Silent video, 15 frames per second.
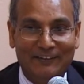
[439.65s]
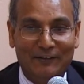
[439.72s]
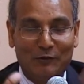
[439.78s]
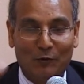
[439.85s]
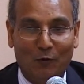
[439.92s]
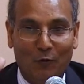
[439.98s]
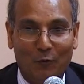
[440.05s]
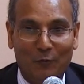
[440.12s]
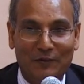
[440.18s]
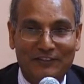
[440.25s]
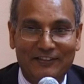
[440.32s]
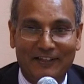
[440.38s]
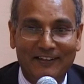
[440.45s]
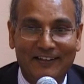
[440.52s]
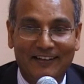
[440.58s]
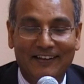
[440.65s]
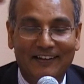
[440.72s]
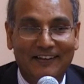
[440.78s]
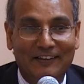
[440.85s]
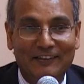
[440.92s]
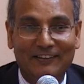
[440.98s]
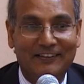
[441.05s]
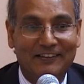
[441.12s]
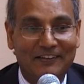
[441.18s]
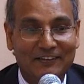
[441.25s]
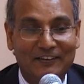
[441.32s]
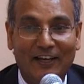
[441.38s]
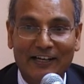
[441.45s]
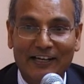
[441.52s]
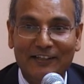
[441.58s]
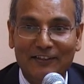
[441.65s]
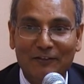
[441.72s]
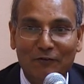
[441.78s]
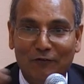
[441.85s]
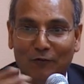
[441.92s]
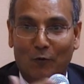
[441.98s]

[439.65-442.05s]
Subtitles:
There's always the hidden